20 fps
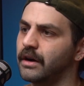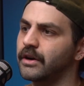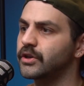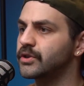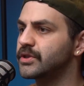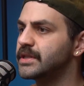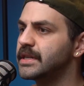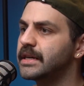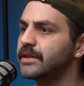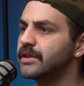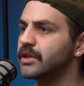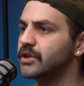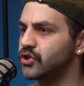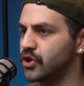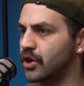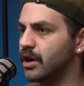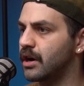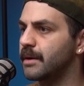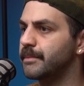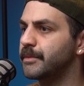you're seeing the
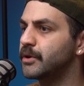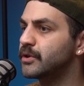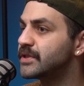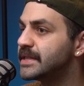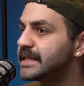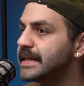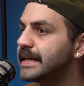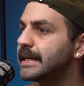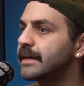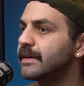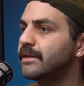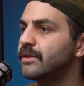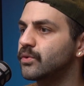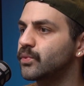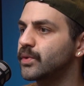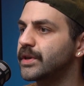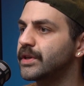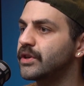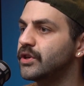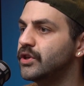charm, you're seeing the
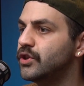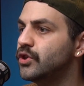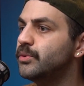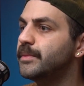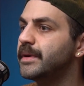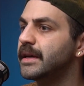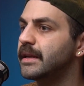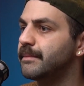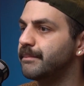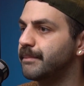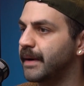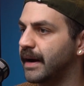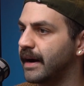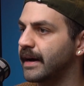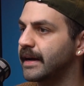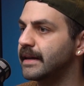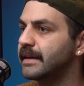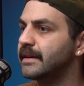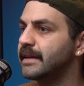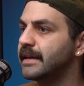real human
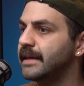behind